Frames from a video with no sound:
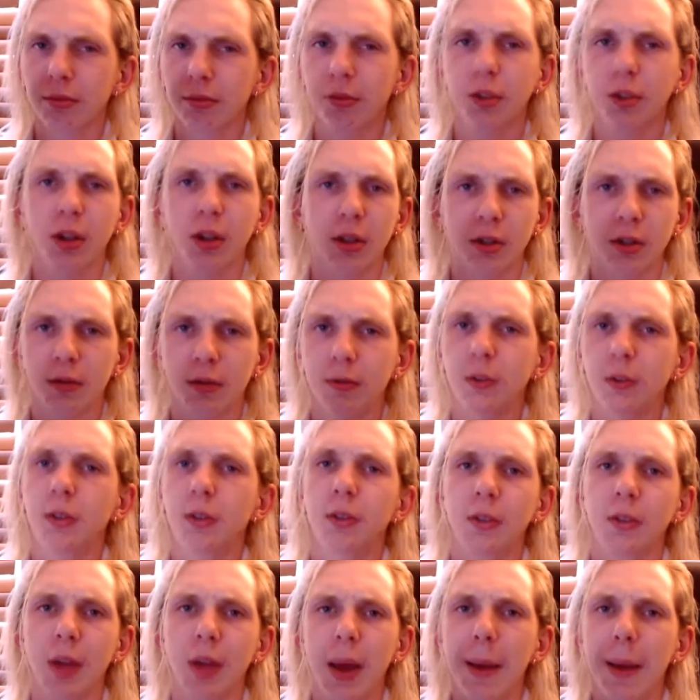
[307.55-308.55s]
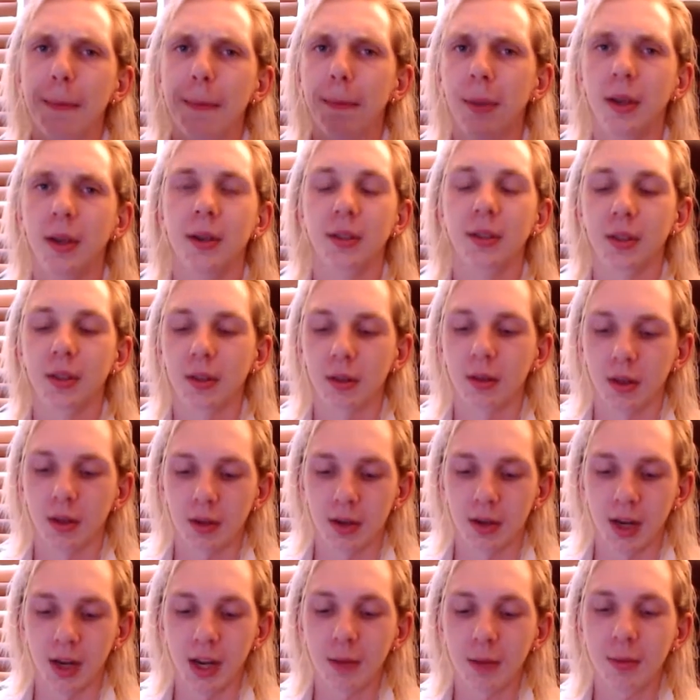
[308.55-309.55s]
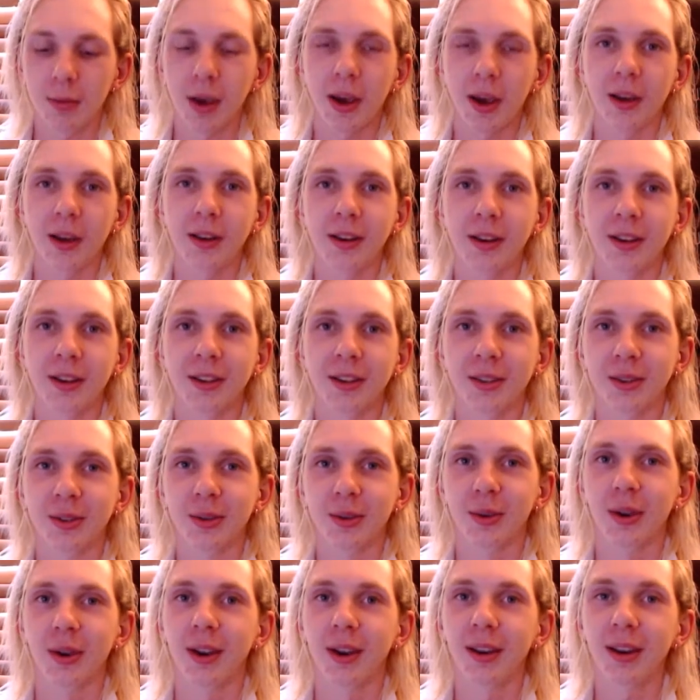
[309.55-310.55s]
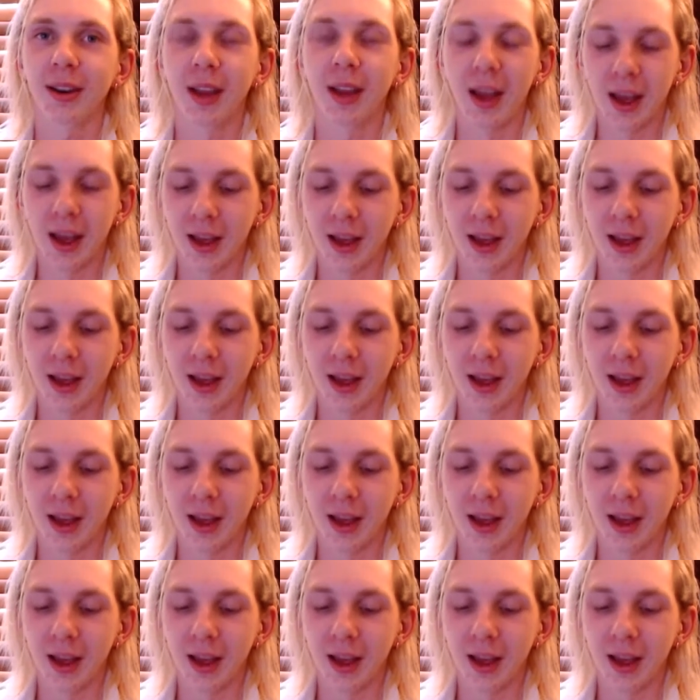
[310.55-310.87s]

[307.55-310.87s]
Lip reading: just feels amazing. The D-pad is great.